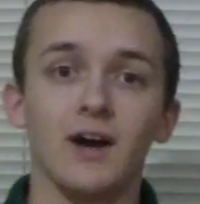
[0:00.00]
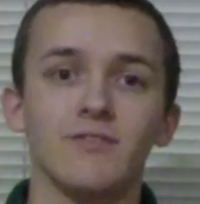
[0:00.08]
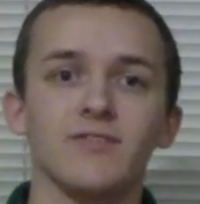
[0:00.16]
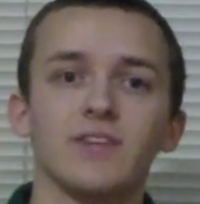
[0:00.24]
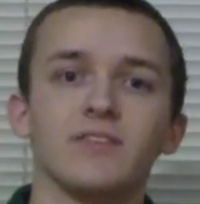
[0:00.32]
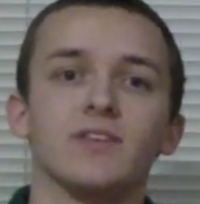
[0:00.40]
I
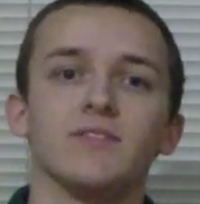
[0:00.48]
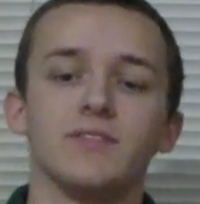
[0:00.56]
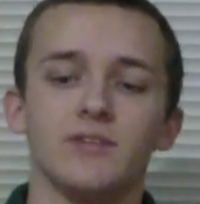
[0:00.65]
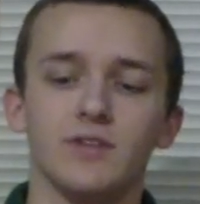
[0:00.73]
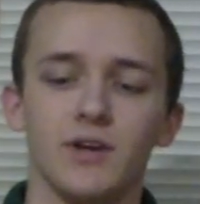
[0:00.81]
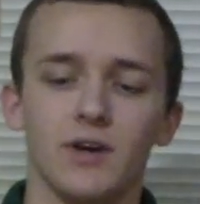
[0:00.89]
find that
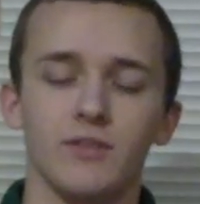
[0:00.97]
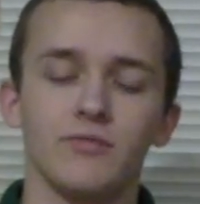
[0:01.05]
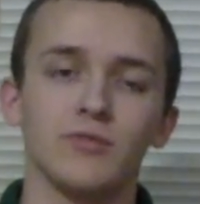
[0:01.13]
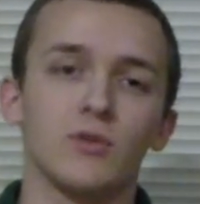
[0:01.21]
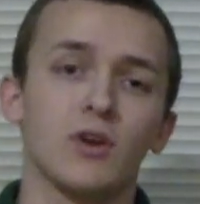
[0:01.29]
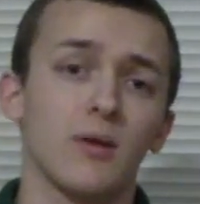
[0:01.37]
the
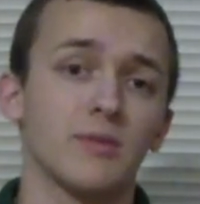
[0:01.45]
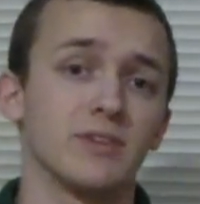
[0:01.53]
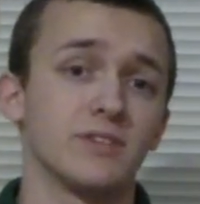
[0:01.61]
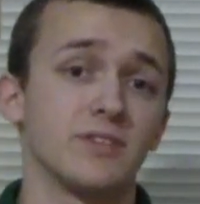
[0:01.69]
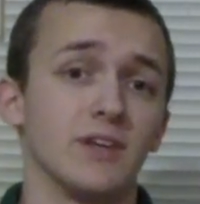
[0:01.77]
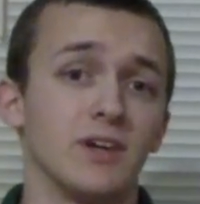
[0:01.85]

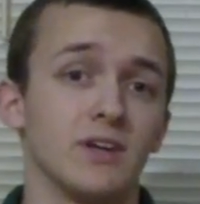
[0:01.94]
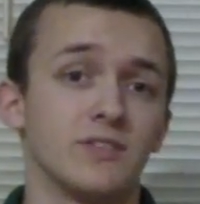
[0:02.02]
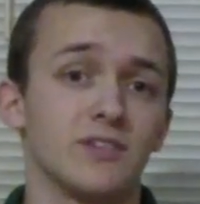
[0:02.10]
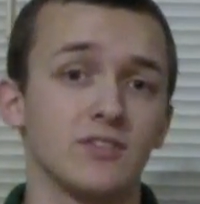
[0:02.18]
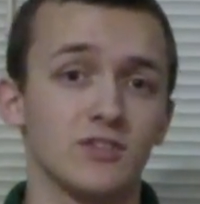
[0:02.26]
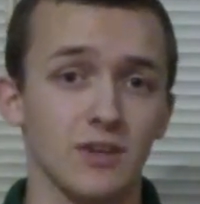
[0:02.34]
fluorocarbon
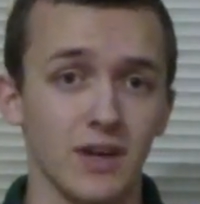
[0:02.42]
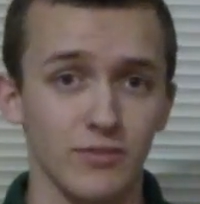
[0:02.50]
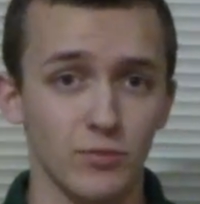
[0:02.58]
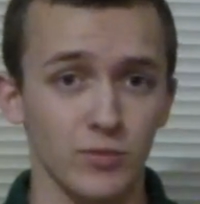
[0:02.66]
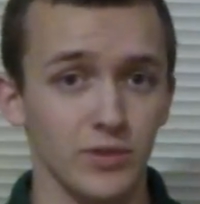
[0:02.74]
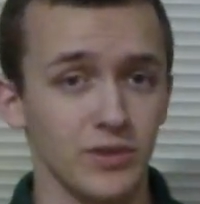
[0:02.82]
tends to
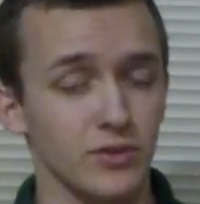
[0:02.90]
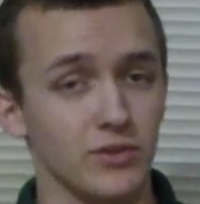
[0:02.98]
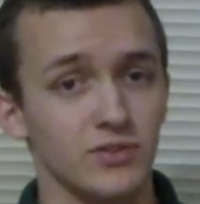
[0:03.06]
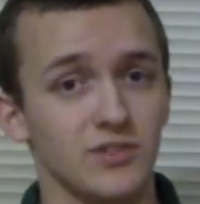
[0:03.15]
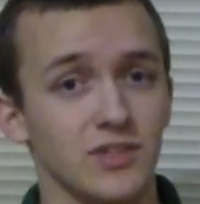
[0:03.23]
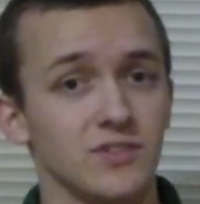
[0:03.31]
have a really
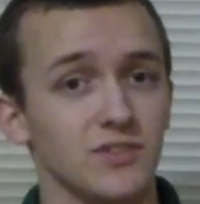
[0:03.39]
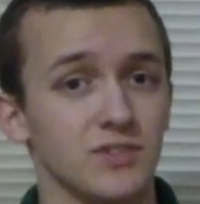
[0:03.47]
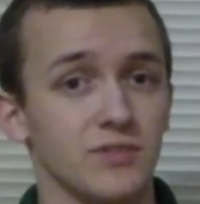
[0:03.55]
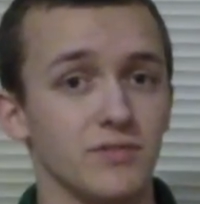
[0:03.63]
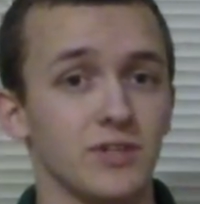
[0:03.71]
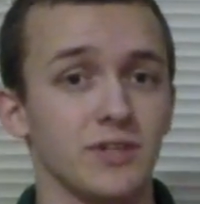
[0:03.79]
good
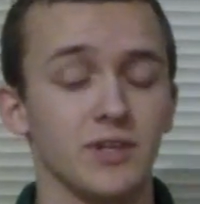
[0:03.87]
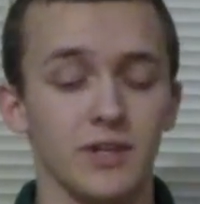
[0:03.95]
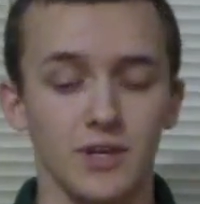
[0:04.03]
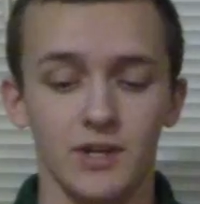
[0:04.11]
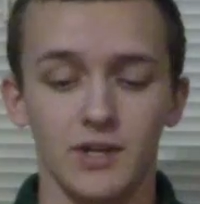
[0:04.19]
sensitivity.